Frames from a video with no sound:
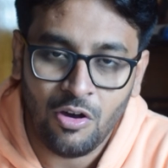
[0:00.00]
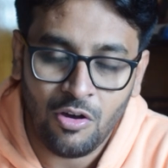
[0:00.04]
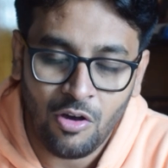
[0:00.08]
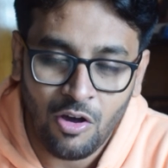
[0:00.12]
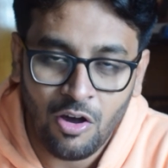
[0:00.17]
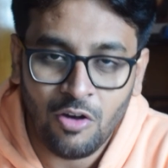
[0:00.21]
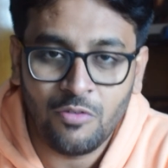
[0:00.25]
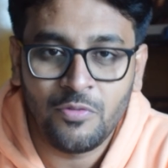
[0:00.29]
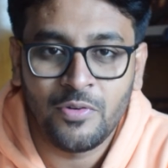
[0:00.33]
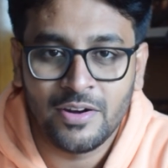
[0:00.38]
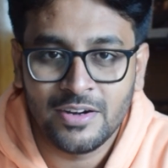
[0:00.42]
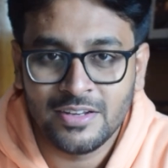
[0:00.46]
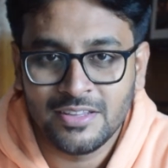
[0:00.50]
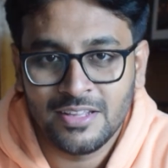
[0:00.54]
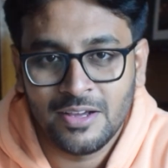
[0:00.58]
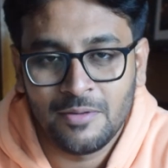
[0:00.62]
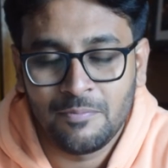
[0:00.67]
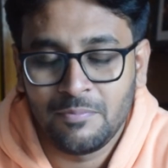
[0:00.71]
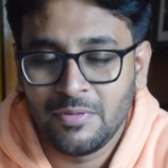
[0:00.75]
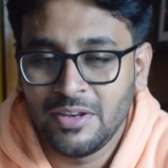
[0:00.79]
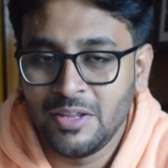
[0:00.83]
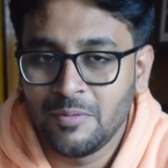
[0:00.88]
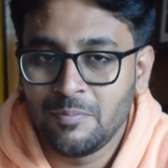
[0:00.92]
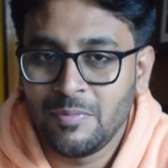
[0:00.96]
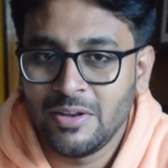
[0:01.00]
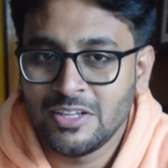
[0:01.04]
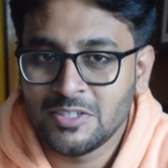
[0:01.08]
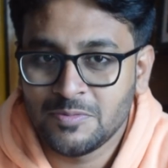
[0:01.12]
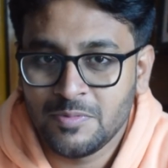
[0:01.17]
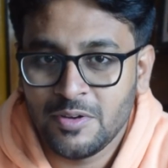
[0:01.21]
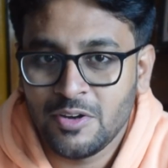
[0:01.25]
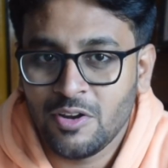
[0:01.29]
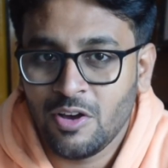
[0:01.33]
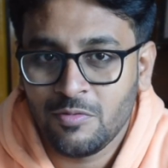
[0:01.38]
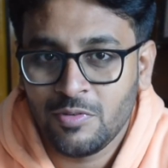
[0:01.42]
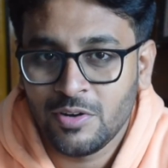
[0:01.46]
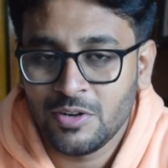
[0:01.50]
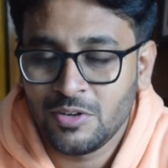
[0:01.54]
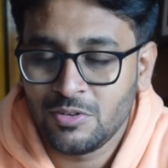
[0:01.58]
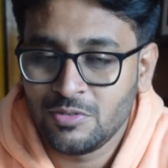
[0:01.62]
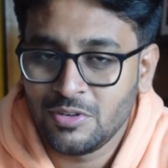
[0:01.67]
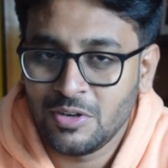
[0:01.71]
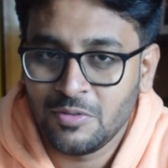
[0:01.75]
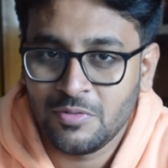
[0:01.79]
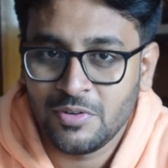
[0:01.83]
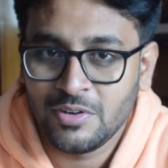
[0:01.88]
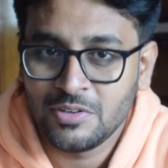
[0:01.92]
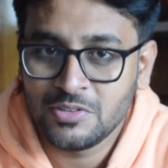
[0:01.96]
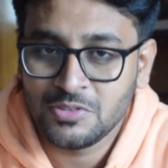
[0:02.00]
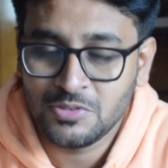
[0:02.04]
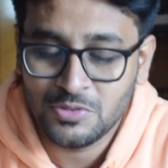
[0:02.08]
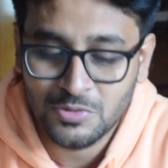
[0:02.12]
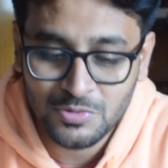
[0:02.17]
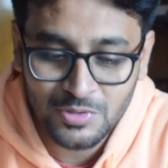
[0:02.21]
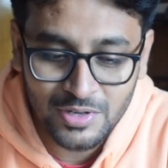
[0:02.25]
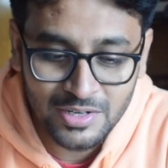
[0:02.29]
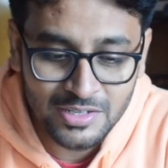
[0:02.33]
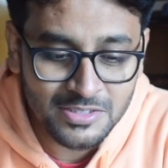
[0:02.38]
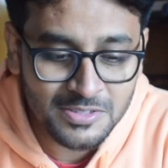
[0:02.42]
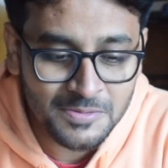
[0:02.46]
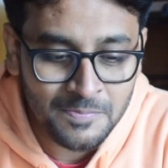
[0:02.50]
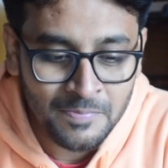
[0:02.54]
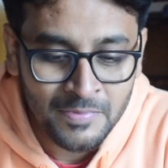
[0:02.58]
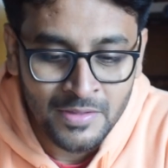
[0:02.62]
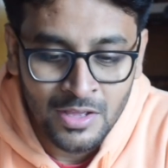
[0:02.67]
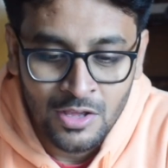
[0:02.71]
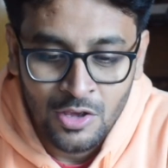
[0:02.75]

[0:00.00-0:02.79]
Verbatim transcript: offered the pre-placement offer to different students,